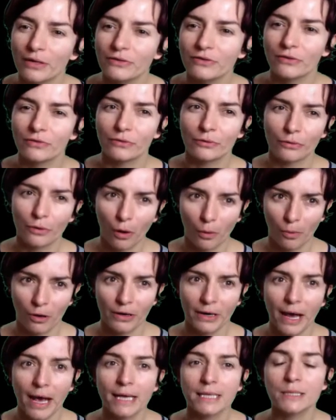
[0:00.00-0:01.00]
on the
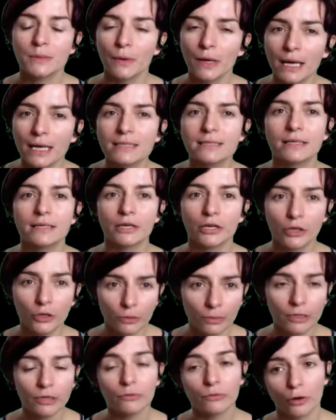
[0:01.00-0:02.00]
robot, as well as the
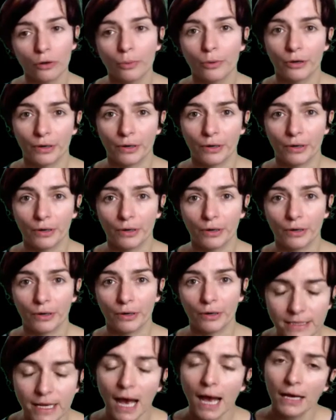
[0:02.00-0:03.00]
human-robot
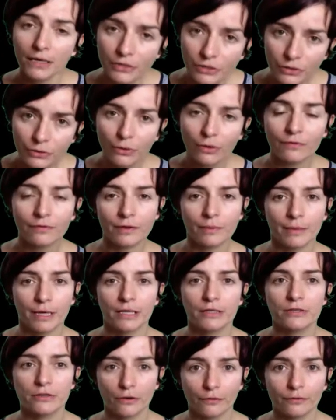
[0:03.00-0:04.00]
interface, are two of the
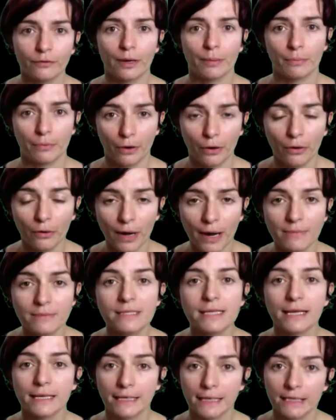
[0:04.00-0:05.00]
main software programs
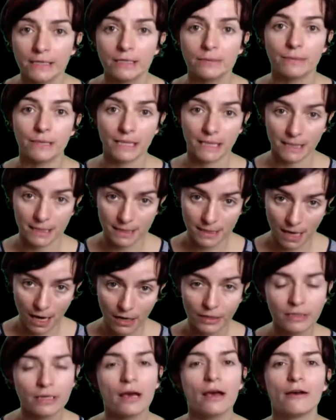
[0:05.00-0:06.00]
that need to be
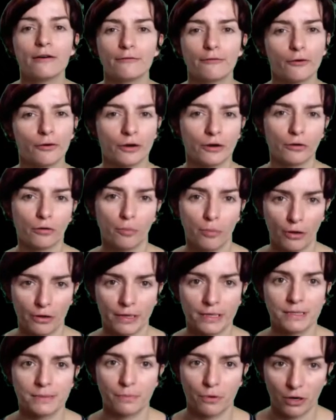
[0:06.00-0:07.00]
designed for a
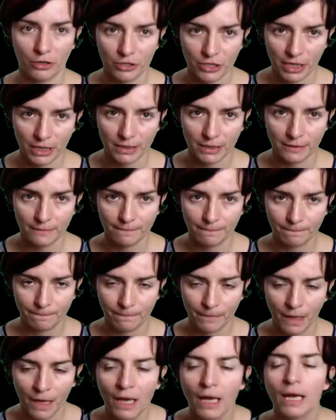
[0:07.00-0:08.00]
robotics project.
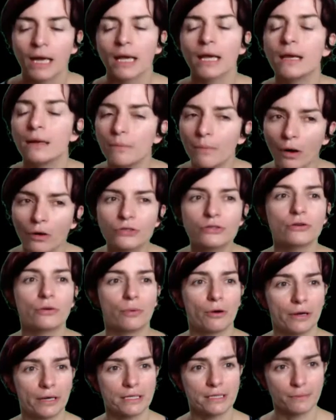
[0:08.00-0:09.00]
In most
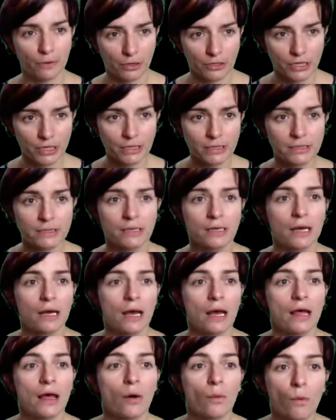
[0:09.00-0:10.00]
robotics projects,
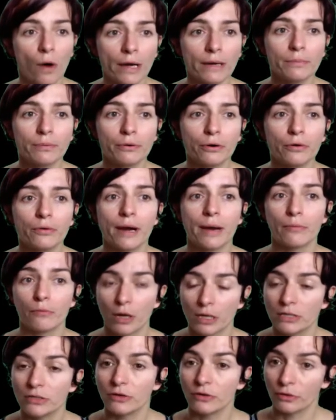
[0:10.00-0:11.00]
one program
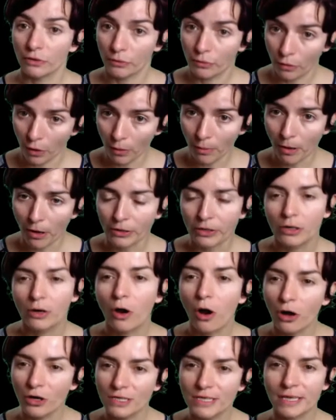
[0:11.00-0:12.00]
runs on the robot,
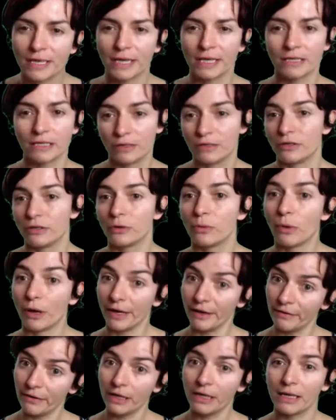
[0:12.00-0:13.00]
causing it to do
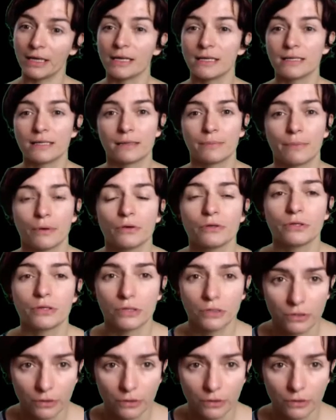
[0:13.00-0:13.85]
whatever it is supposed to